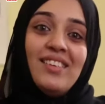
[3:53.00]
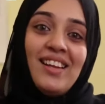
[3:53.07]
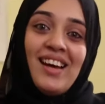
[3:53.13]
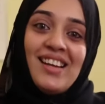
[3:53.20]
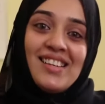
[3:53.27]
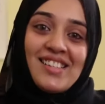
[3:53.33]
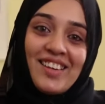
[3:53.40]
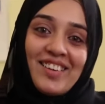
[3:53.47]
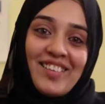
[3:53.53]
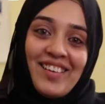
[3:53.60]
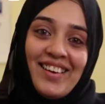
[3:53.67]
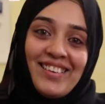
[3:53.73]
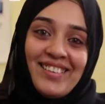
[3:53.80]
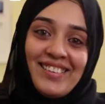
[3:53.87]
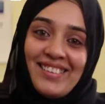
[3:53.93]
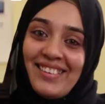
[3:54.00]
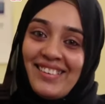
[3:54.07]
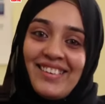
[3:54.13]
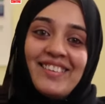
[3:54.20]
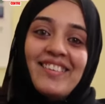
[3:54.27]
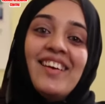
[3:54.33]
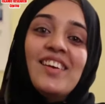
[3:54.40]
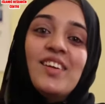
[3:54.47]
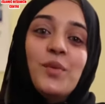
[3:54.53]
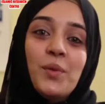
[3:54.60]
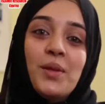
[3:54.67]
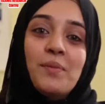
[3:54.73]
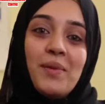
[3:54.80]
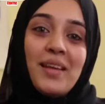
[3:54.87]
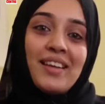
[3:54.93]
Allah as your creator, then your creator
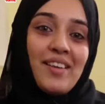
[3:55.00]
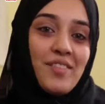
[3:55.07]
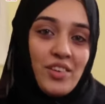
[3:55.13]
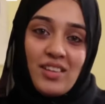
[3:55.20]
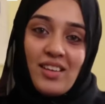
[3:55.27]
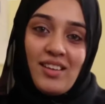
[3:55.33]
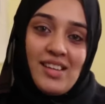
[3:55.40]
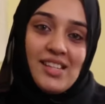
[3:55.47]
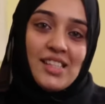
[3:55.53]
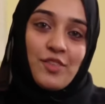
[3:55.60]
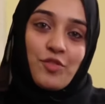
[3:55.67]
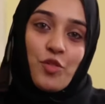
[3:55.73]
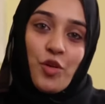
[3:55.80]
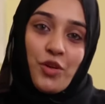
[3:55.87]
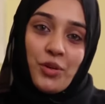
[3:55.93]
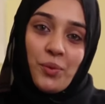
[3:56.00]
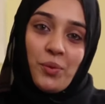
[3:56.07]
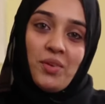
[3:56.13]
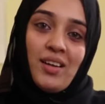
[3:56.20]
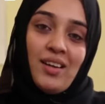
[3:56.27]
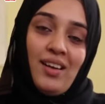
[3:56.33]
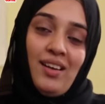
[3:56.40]
will make everything easy for you.